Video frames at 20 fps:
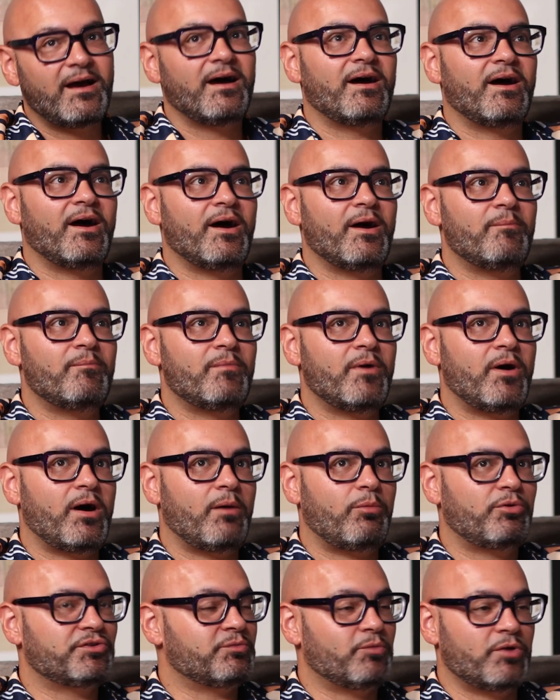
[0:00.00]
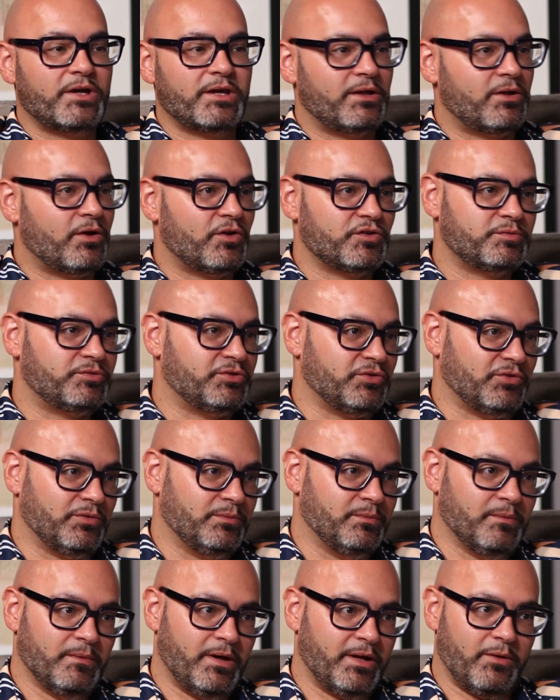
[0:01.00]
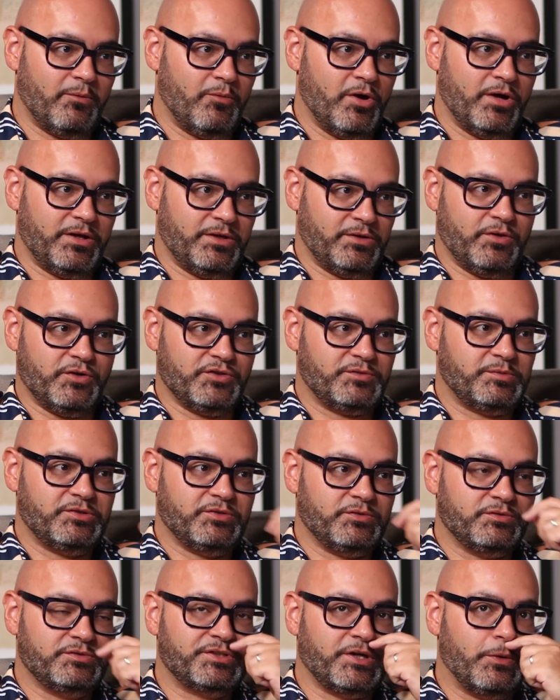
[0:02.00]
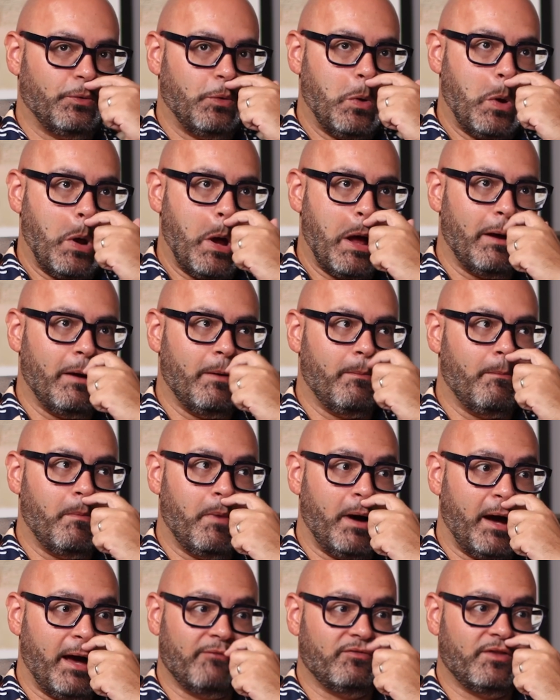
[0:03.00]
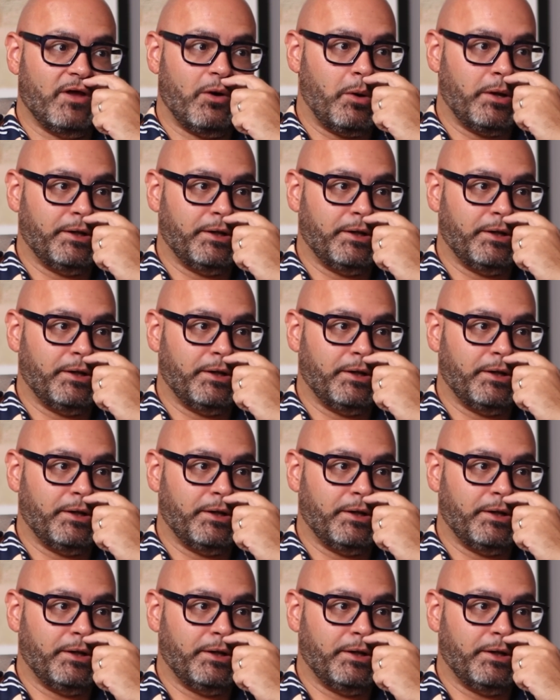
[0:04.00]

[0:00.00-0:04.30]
I wasn't working in the hospital. I don't work in the hospital, so I have no